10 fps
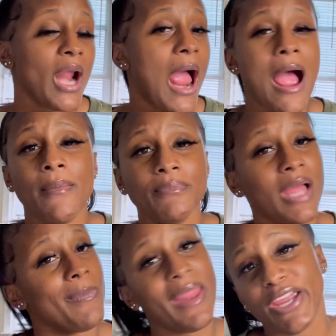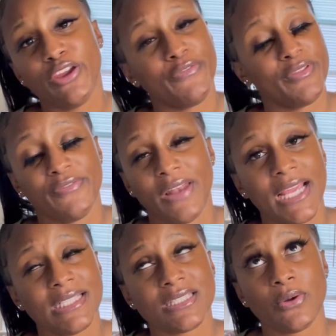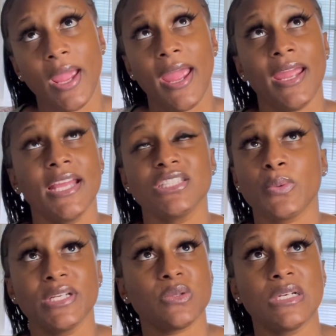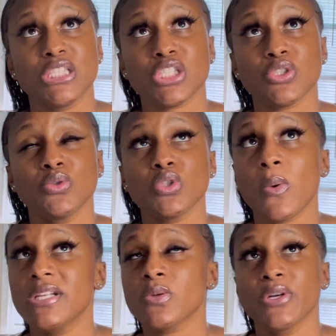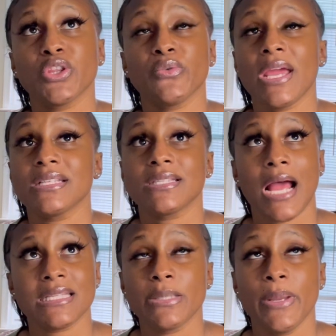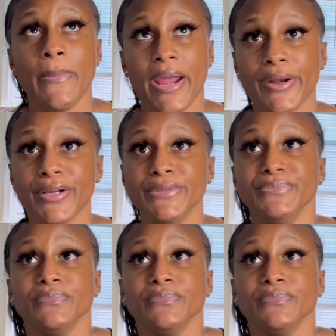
I'm, I'm not here for the flights, okay, in twenty twenty-two. twenty twenty-three has got to be better.